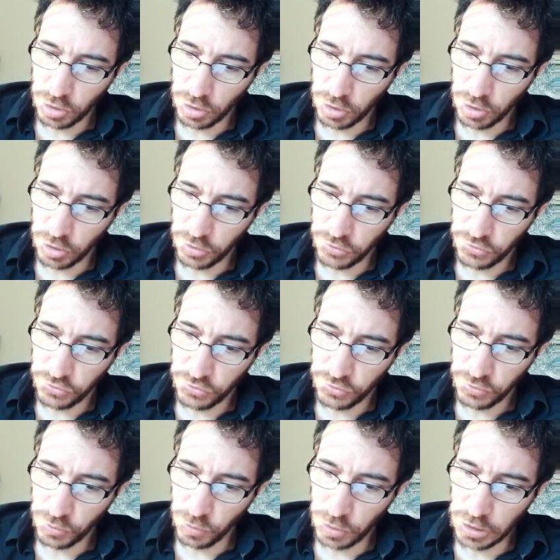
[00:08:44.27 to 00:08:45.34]
of
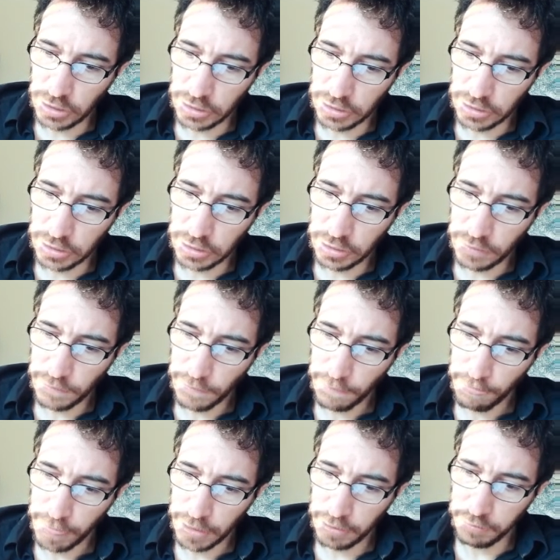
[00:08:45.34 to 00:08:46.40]
y
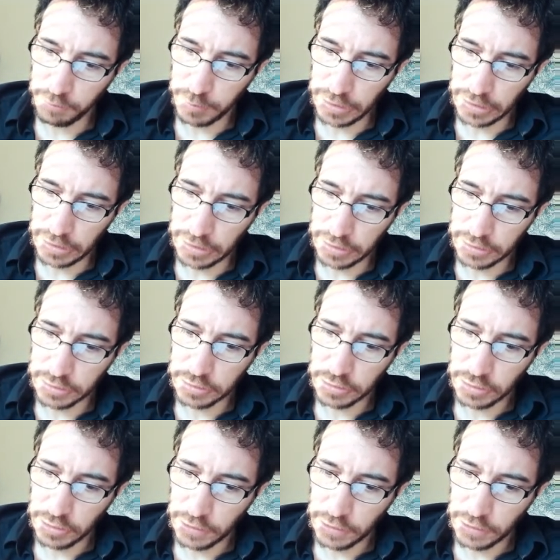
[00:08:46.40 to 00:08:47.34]
implies